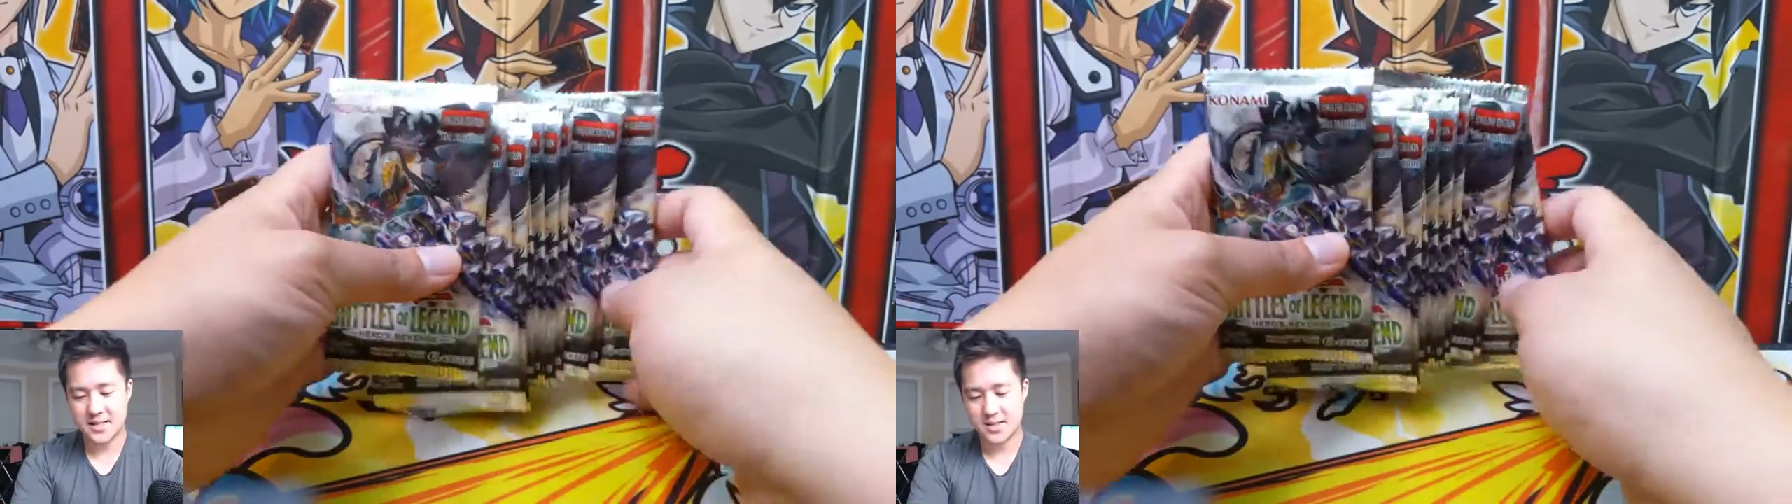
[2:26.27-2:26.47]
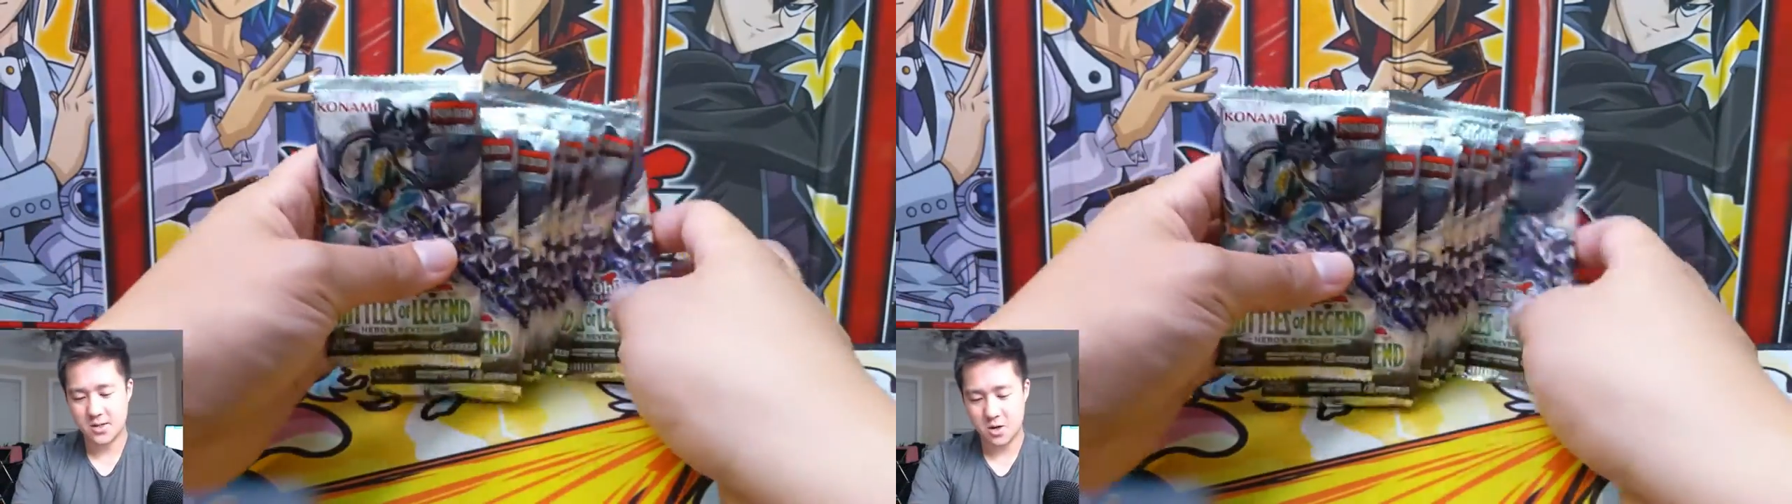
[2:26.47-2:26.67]

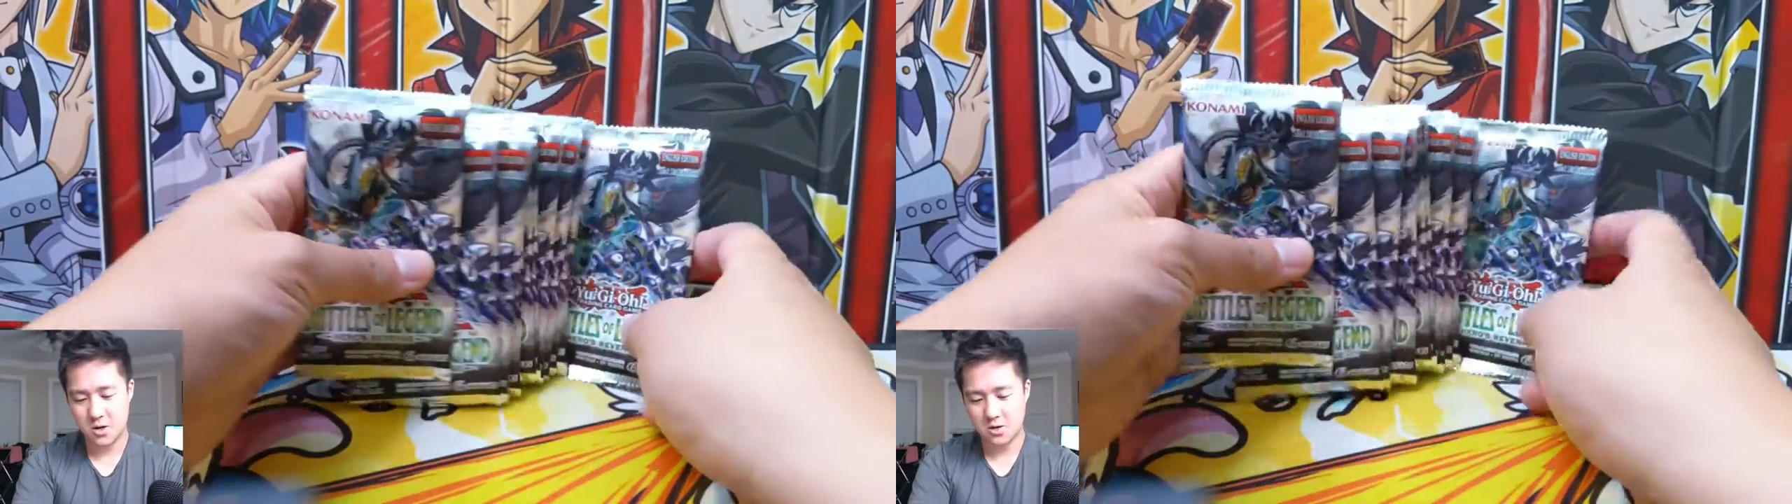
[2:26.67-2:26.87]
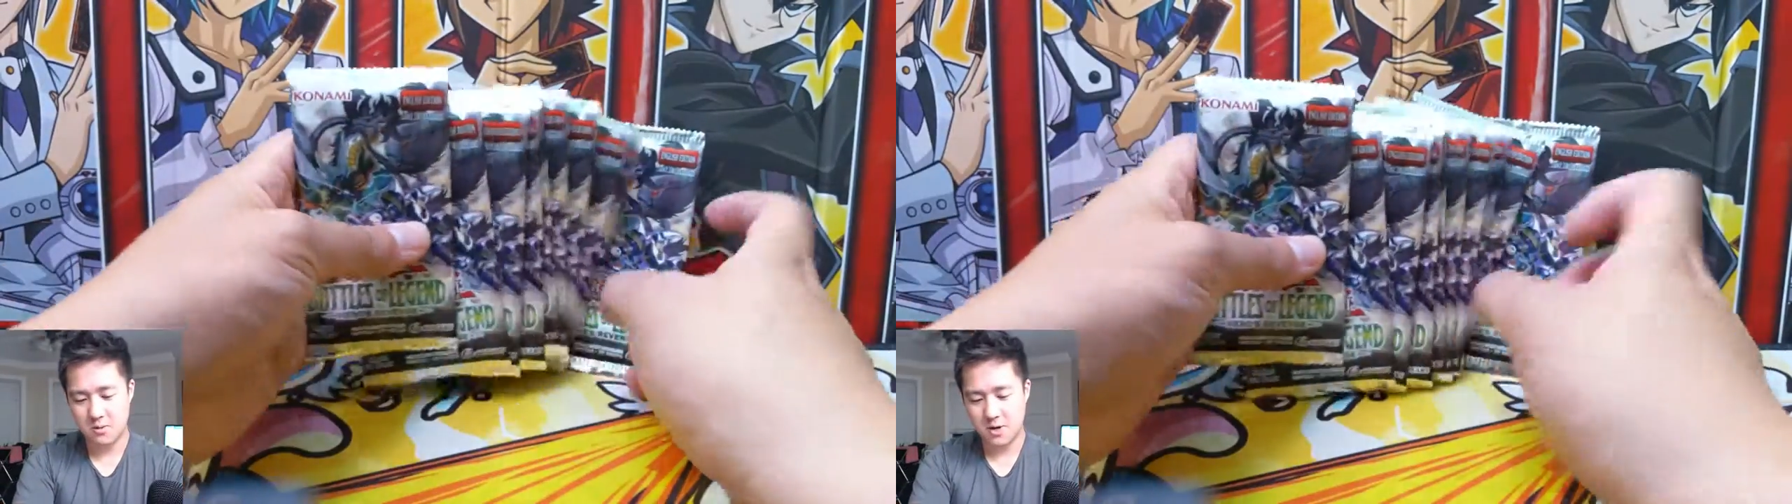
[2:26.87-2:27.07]
So
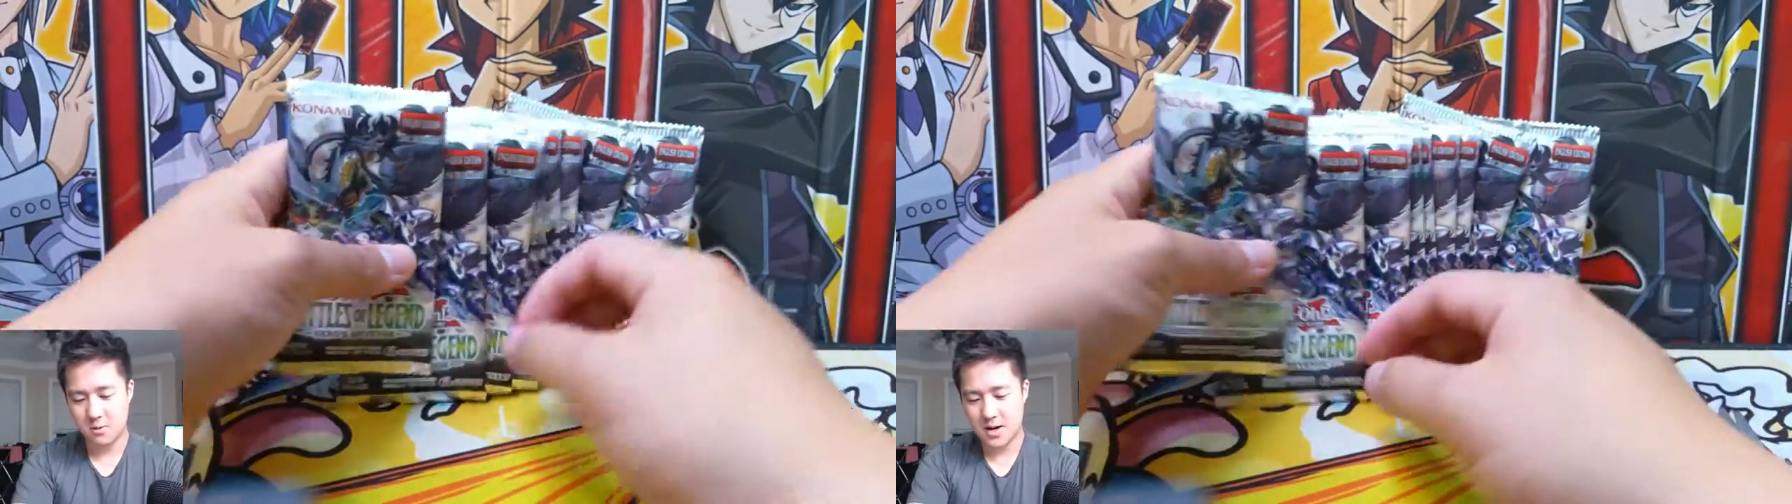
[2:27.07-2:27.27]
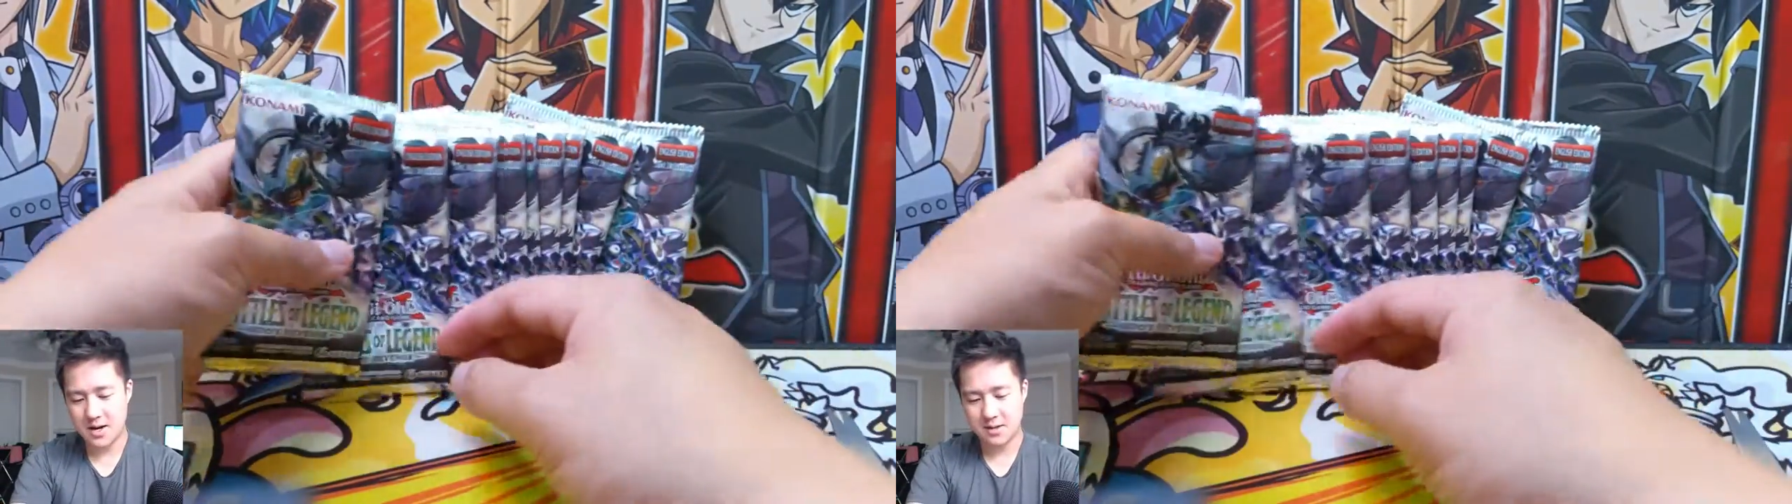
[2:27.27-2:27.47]
it's been a
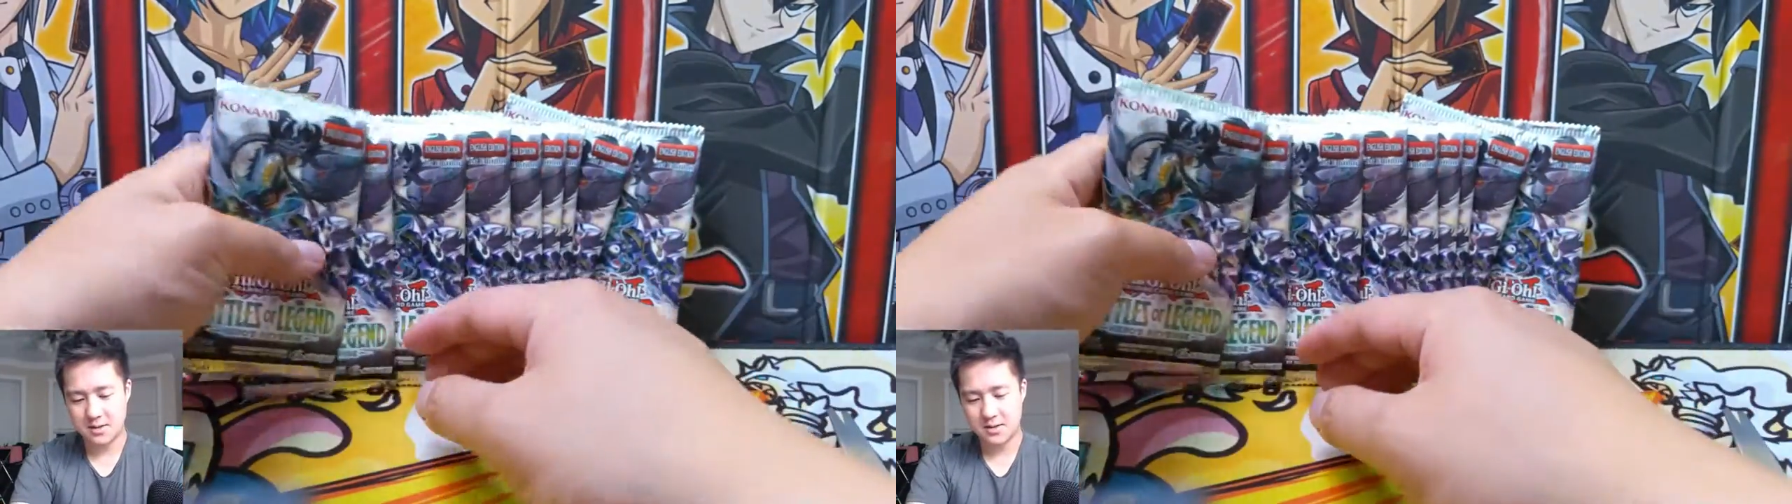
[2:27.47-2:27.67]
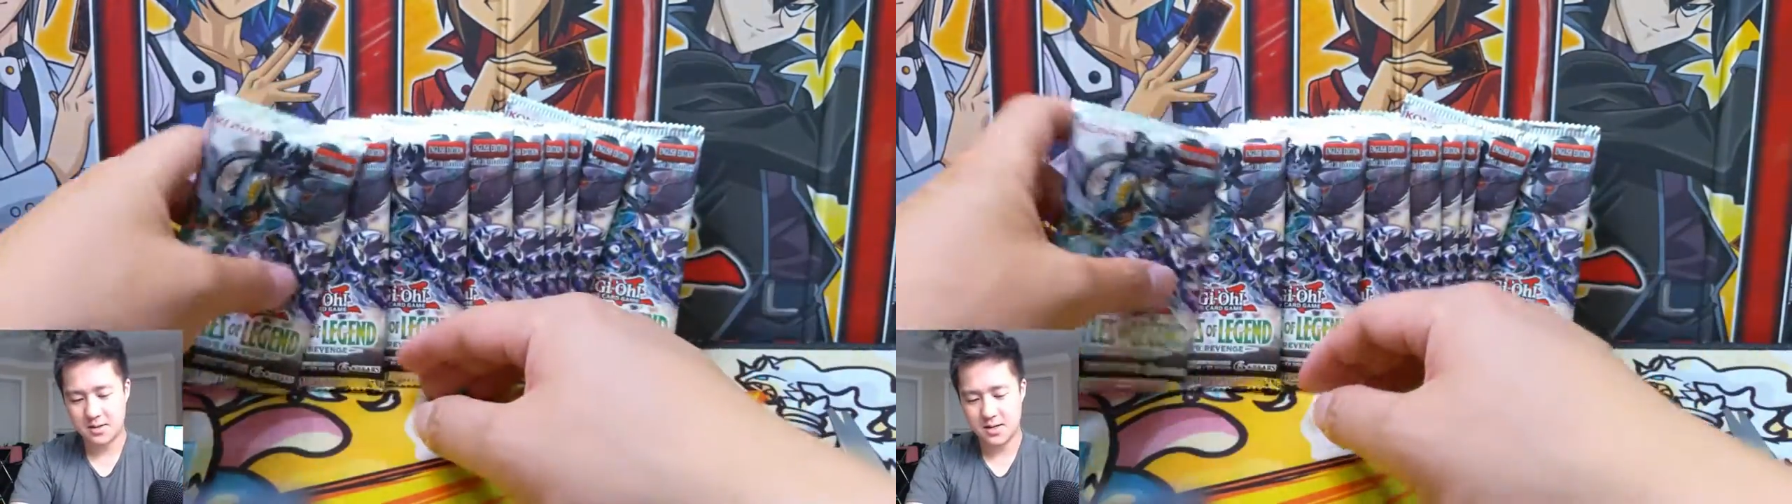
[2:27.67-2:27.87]
while
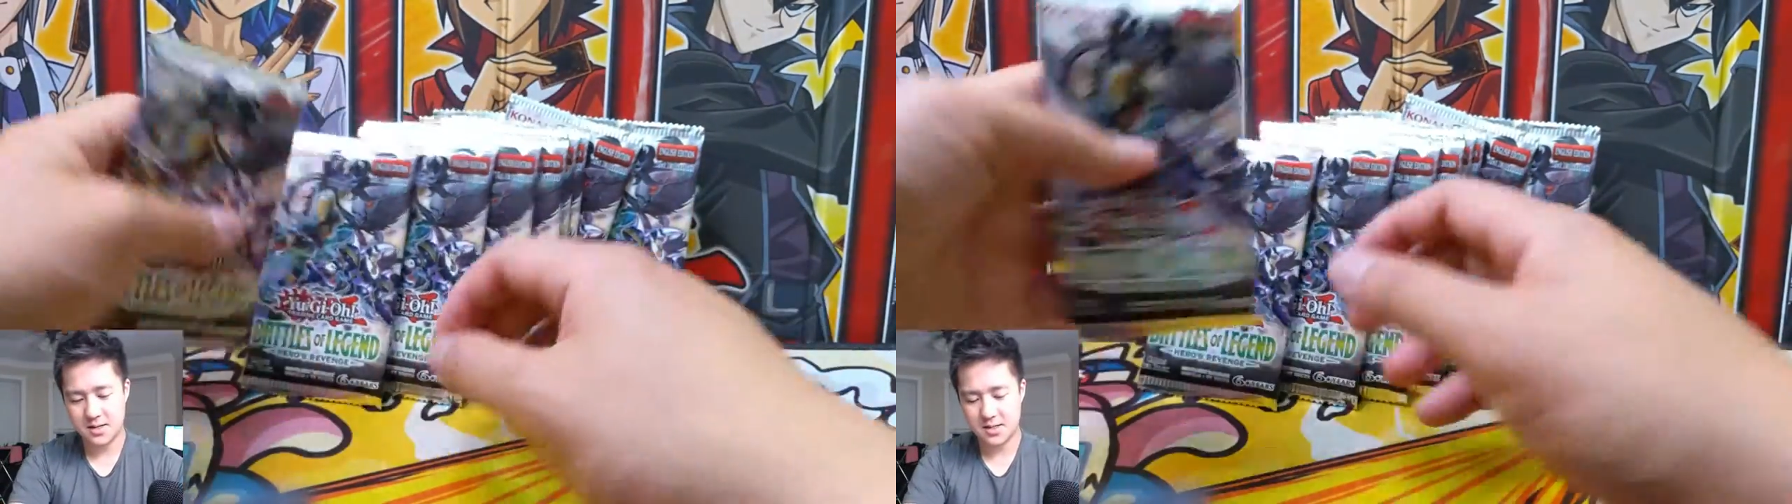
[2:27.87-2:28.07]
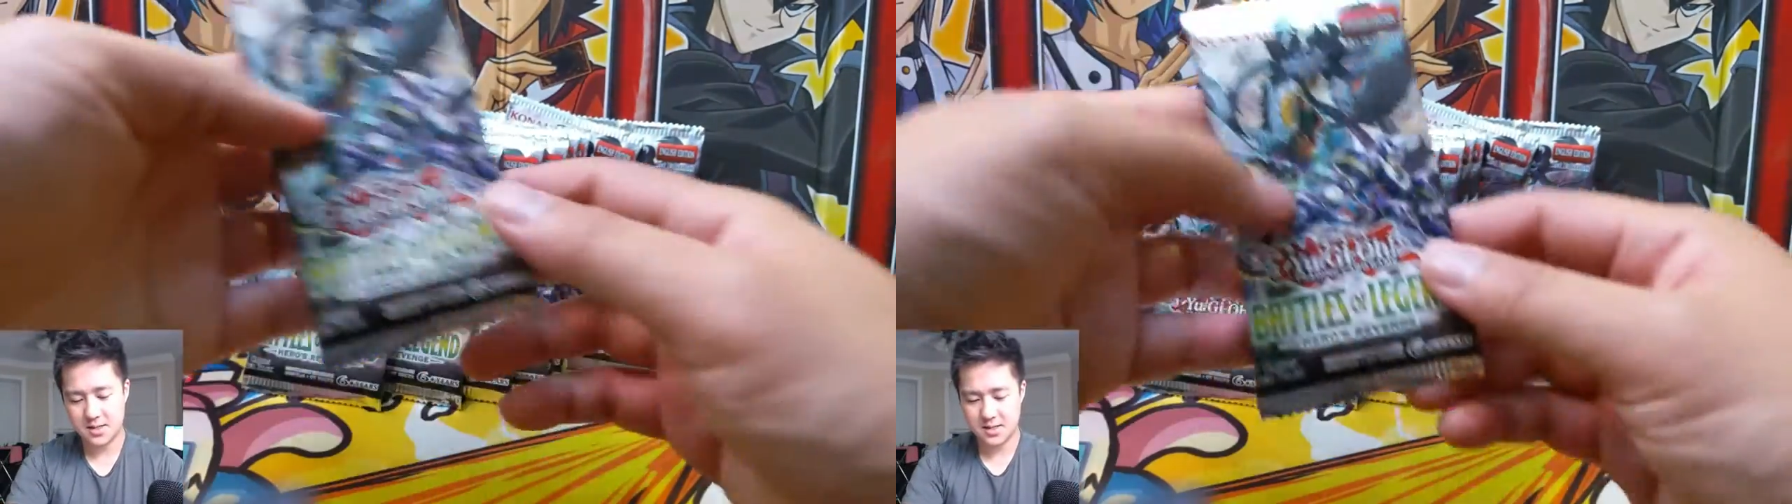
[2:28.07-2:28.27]

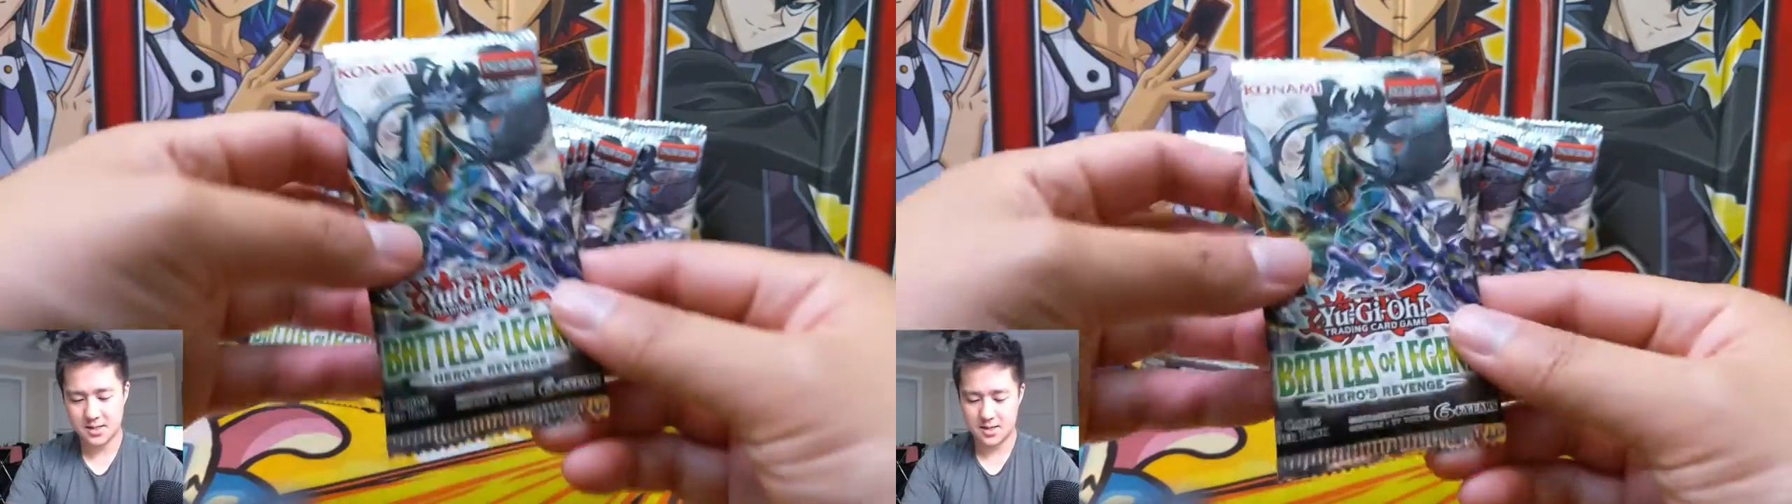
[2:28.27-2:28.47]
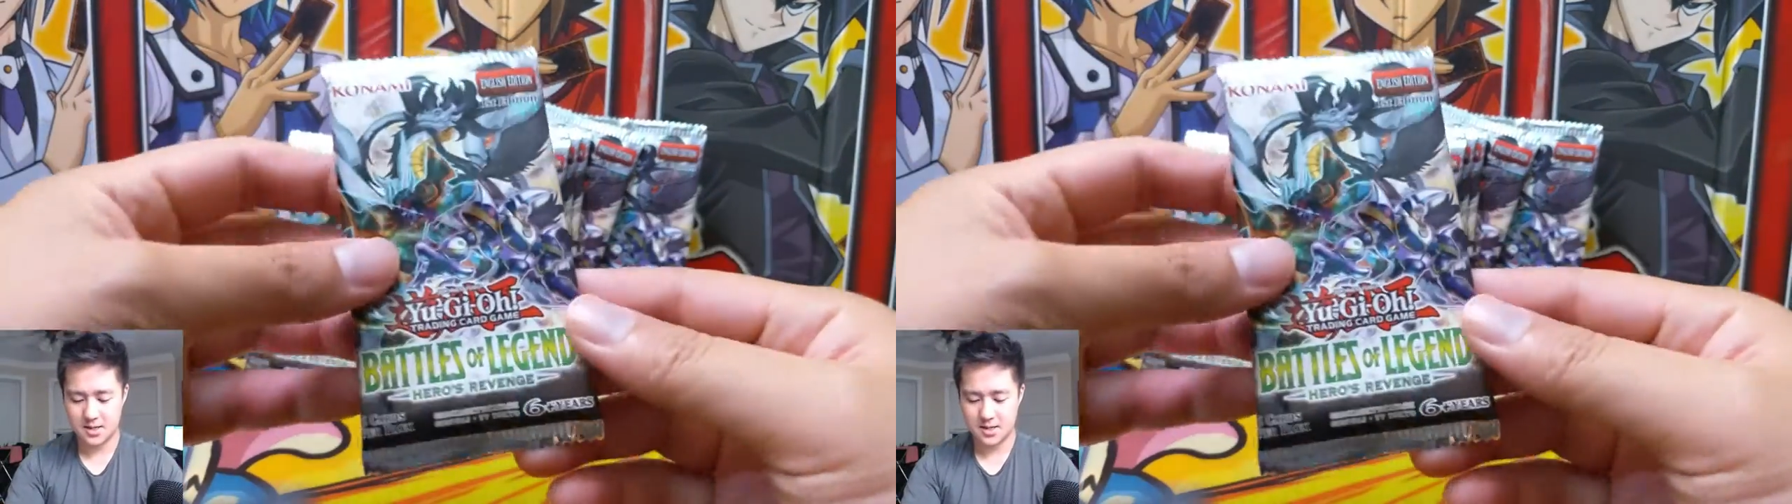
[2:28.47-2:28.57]
since